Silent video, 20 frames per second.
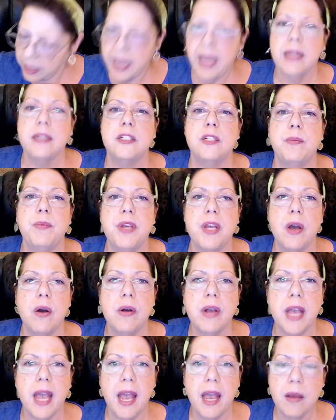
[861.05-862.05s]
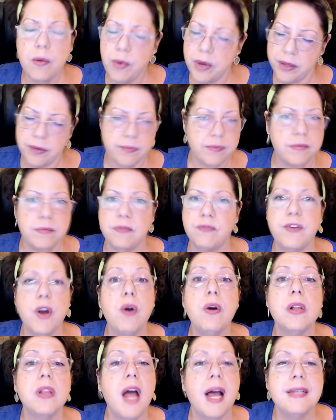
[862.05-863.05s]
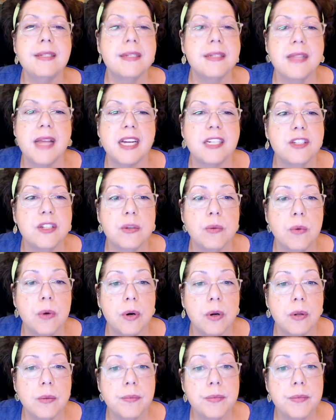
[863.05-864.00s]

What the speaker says: and to be okay with vocalizing that to the world.